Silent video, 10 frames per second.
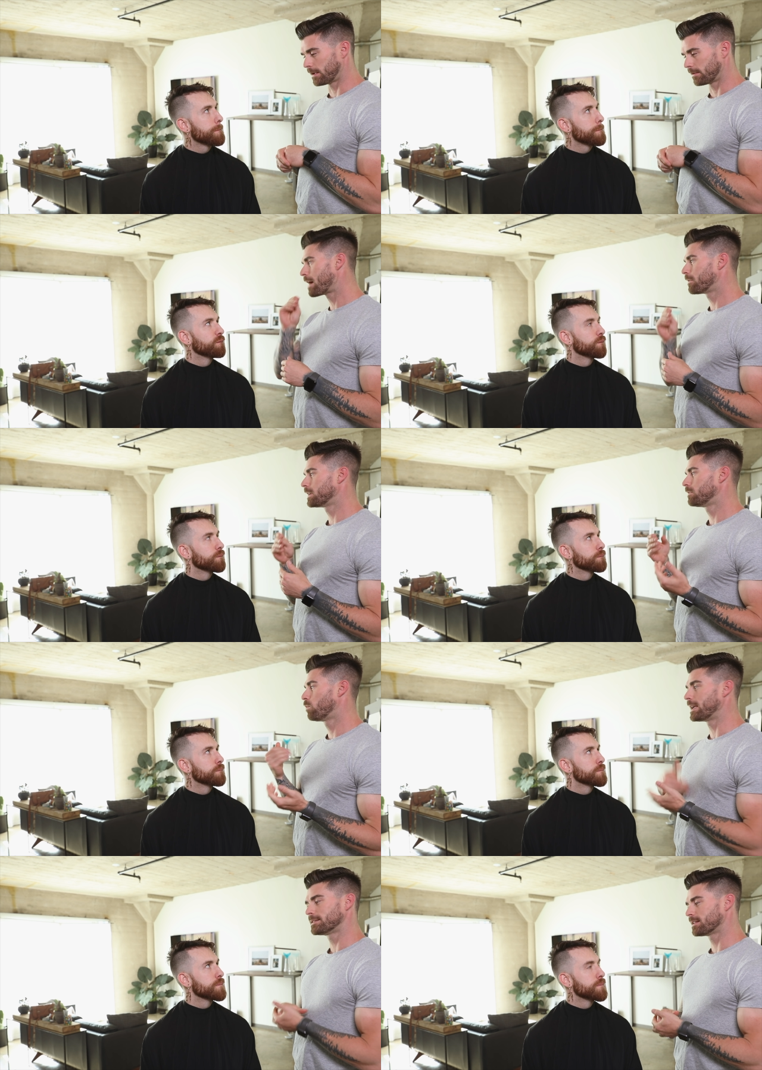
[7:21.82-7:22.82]
Speaker 1: bit. I would
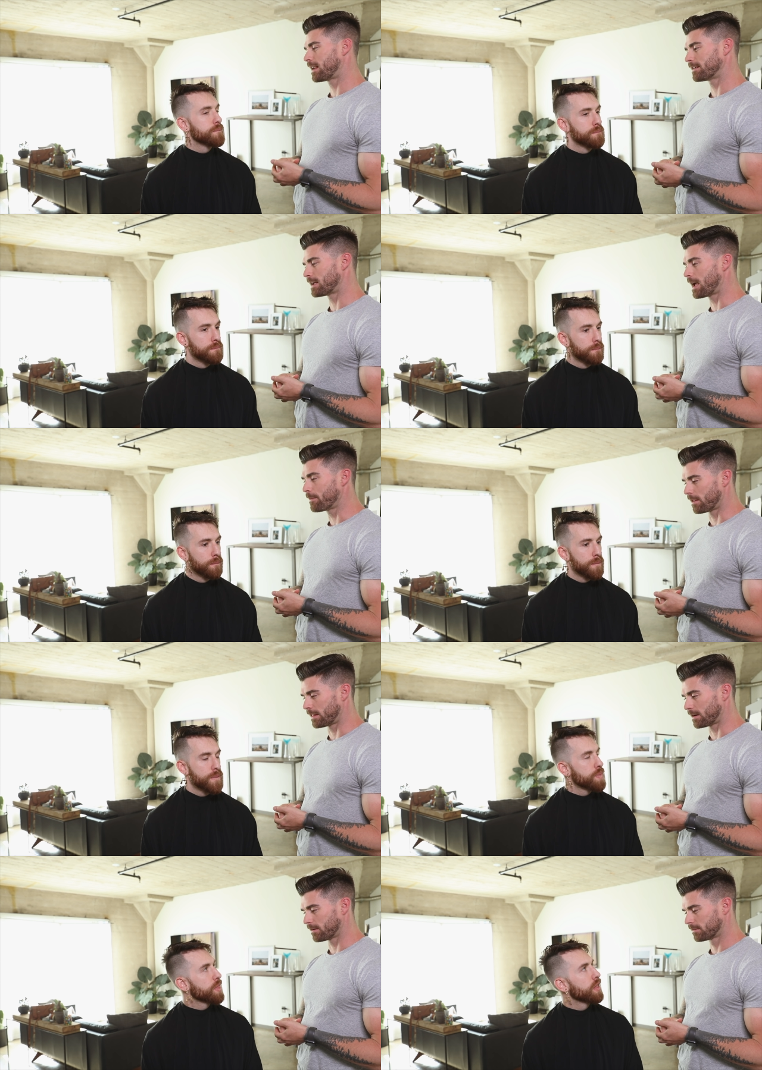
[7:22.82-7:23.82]
waste a lot of time on
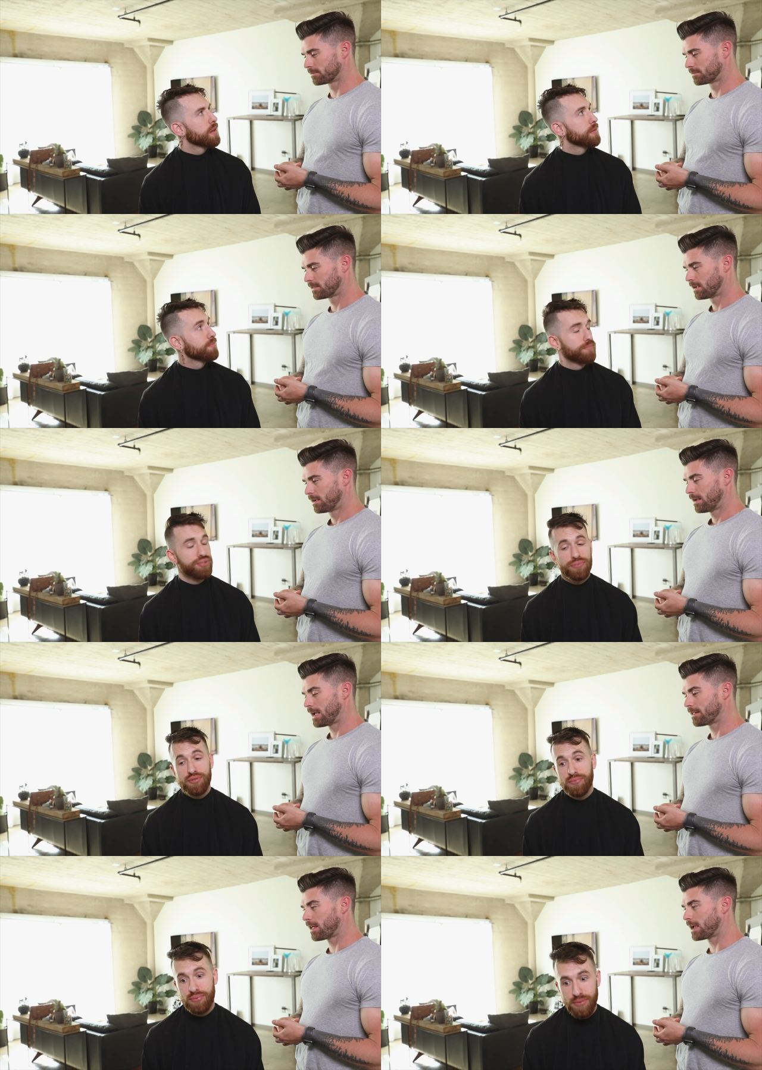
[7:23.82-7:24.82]
there.
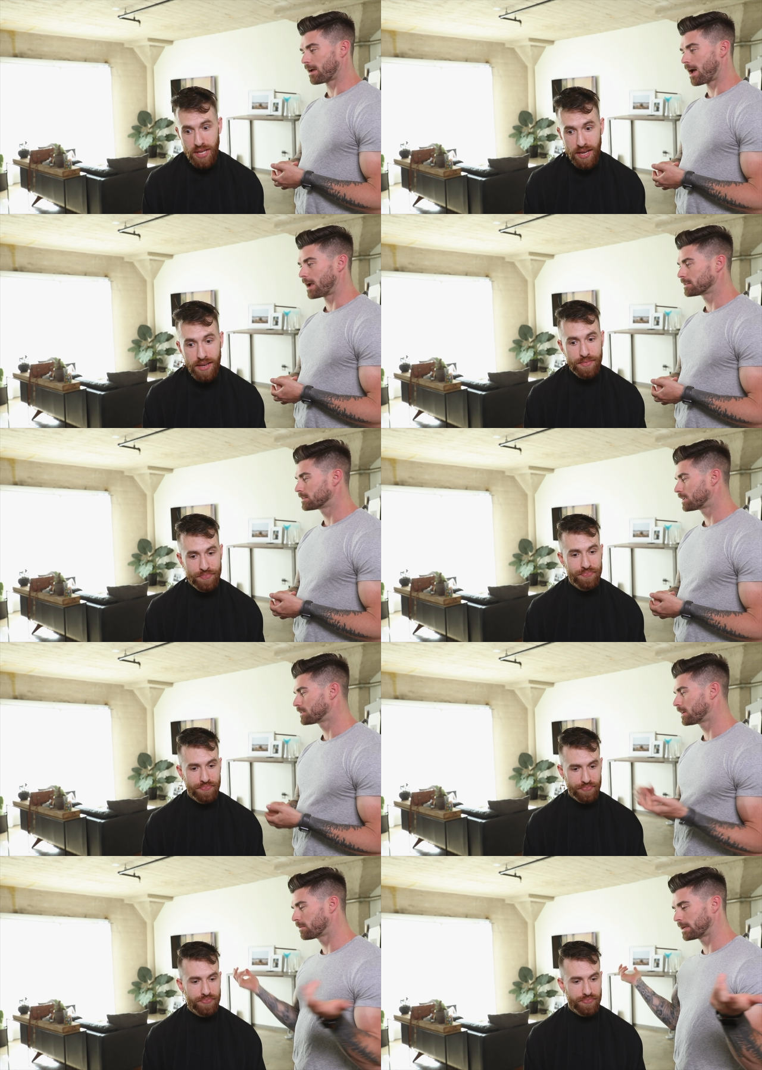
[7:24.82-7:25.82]
And like, yeah. I'm just not
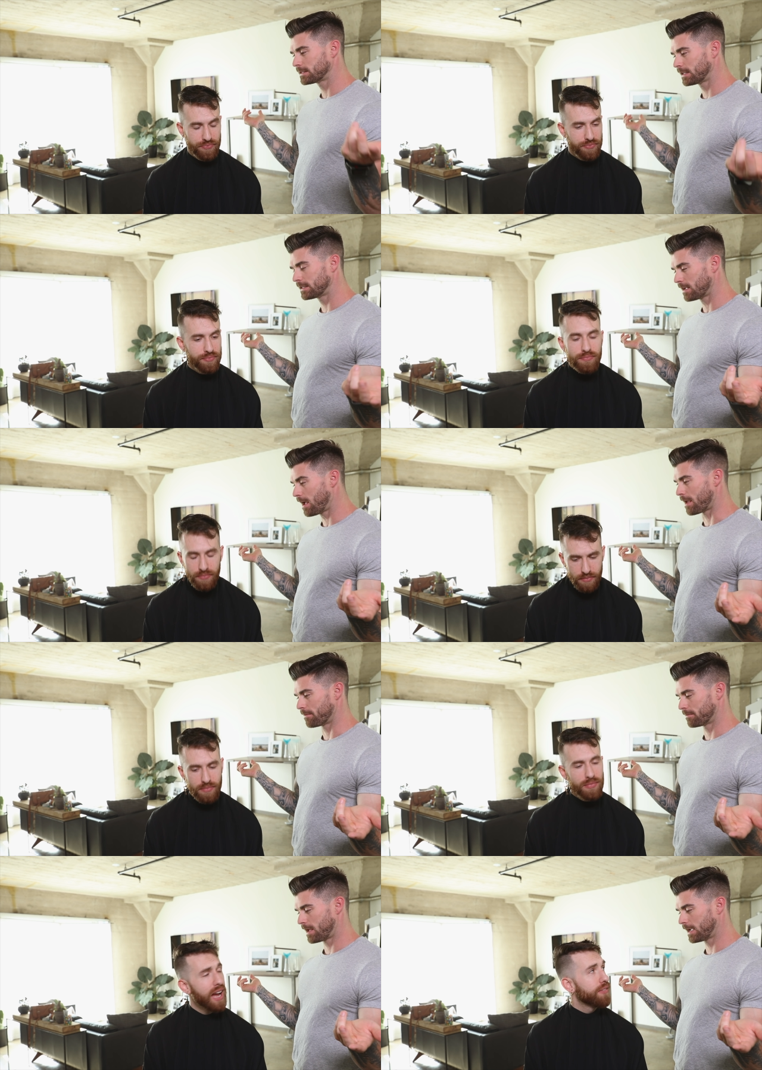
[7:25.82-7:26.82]
trying to waste any time.
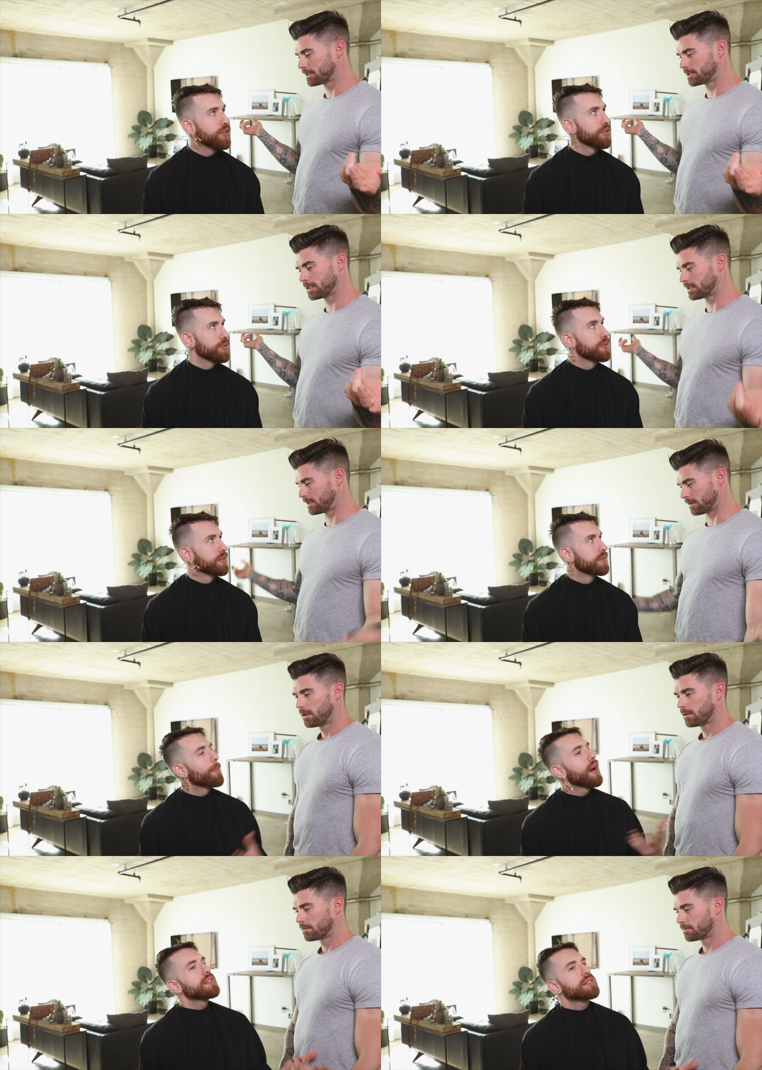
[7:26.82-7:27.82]
I, I got shit you. to do.
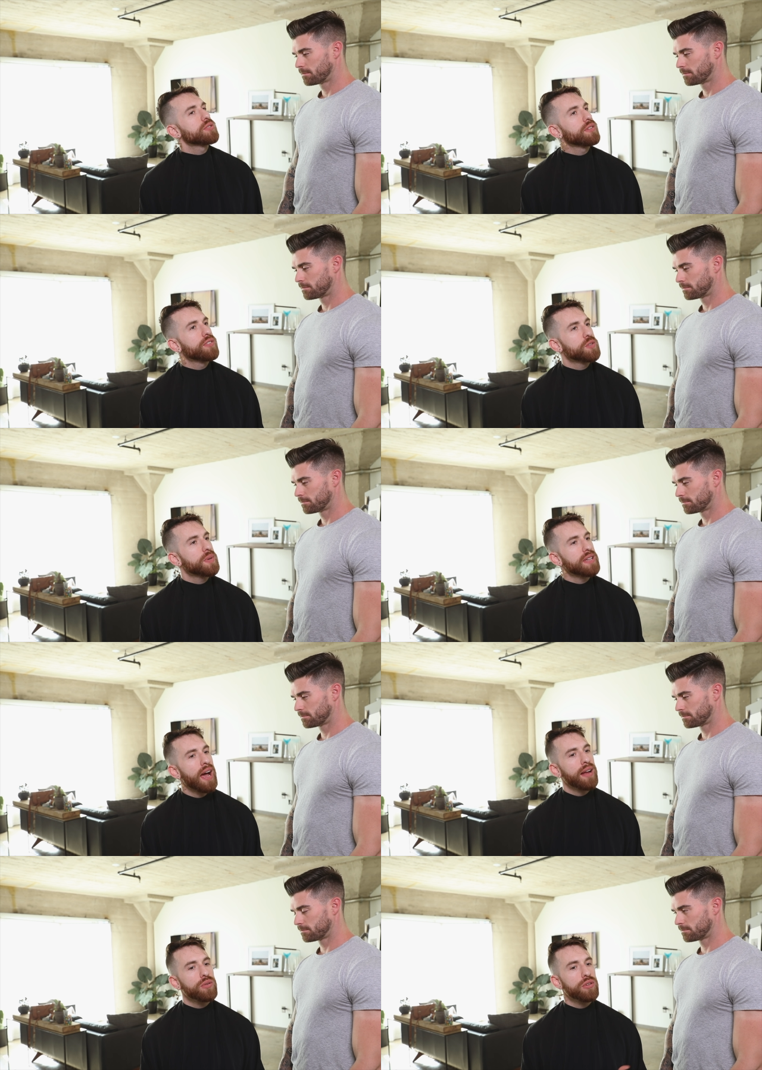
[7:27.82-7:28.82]
Speaker 2: But I just also get frustrated because
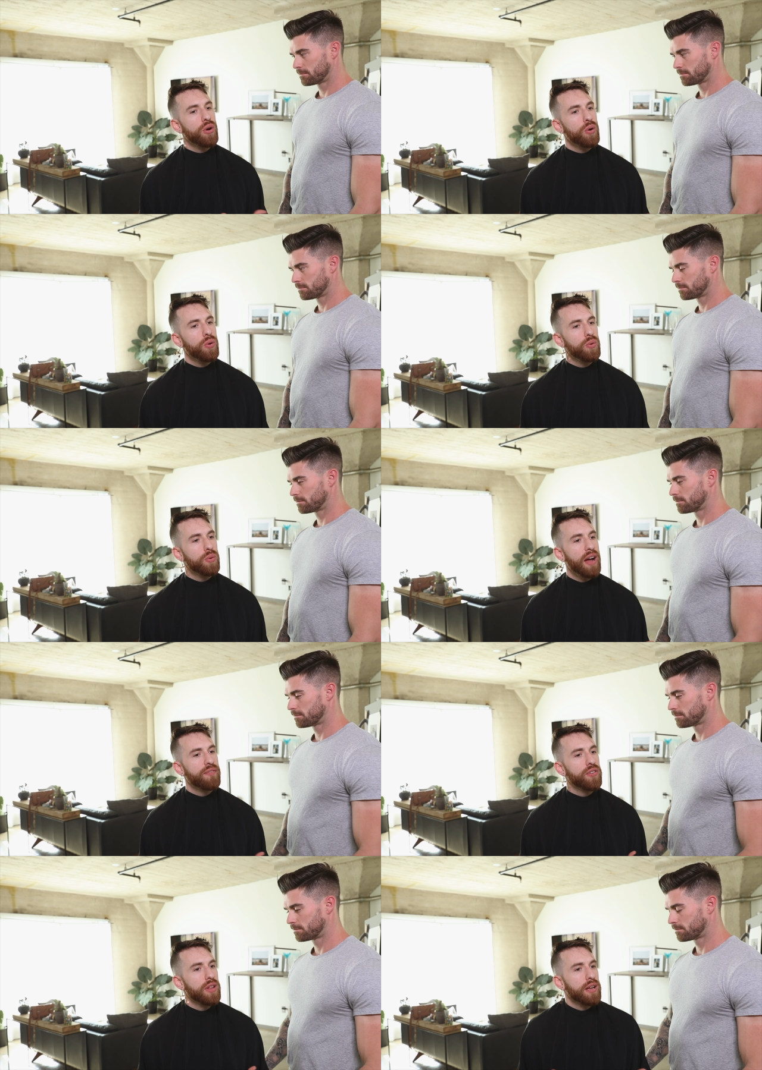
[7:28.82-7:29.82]
I don't know. I
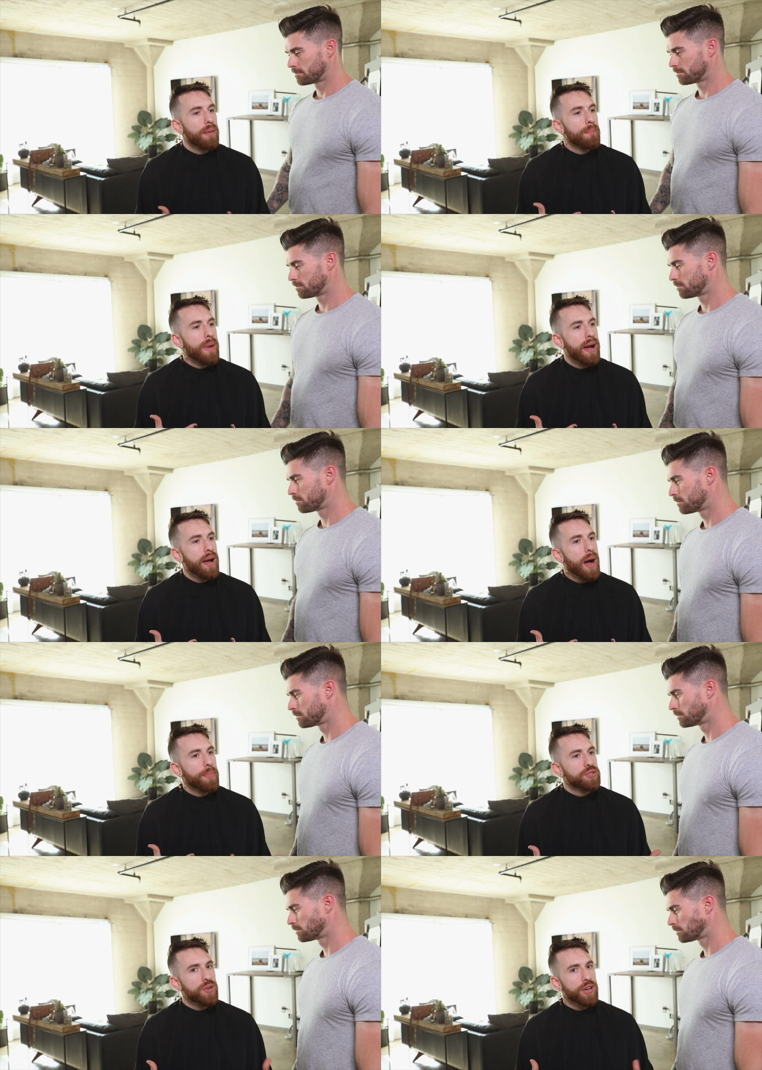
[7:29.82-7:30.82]
feel like my
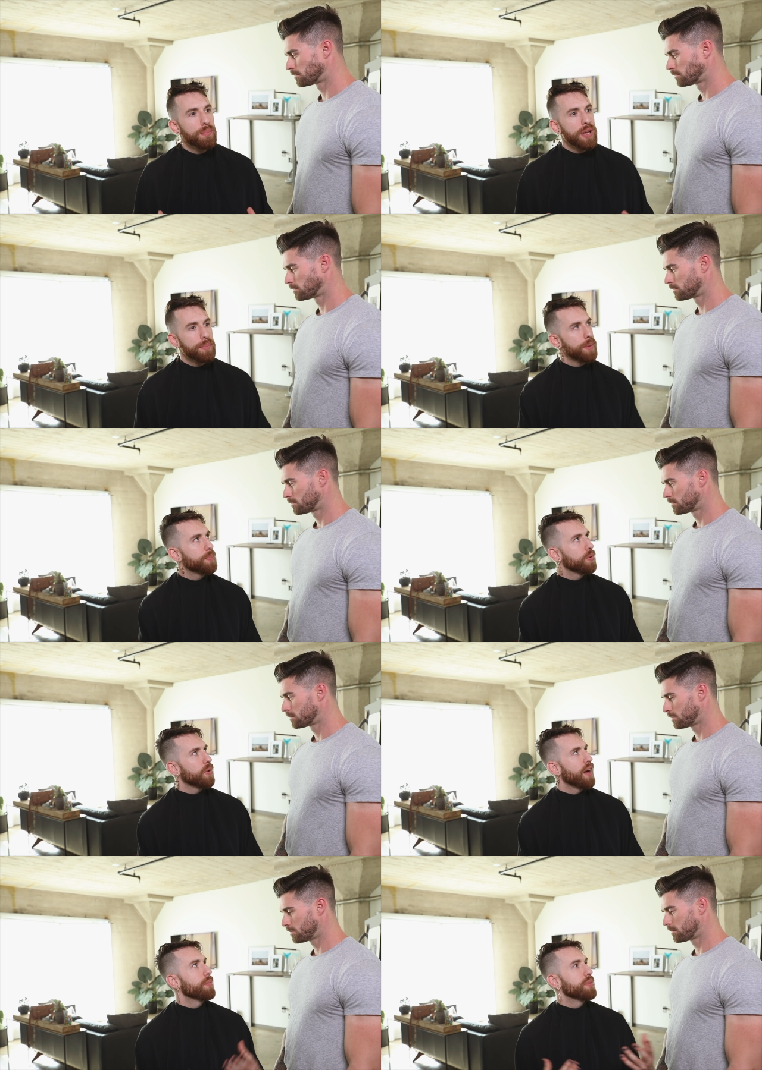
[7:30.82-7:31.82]
opportunity to meet people.
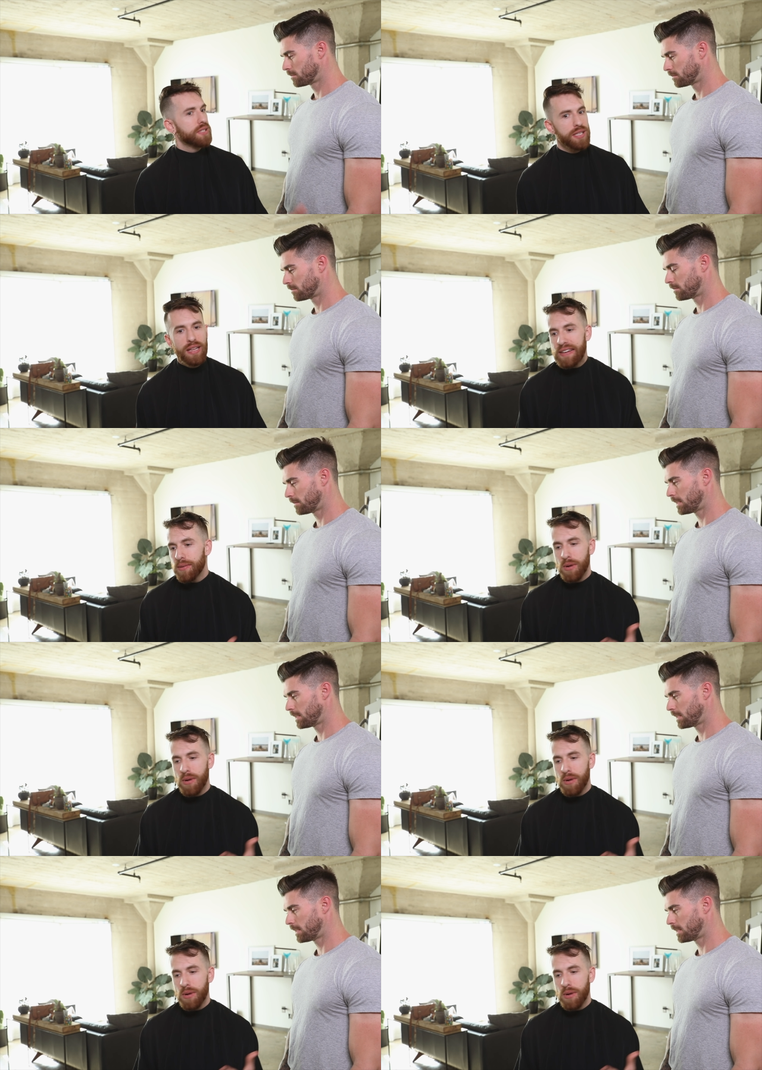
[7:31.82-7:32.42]
I have a busy life.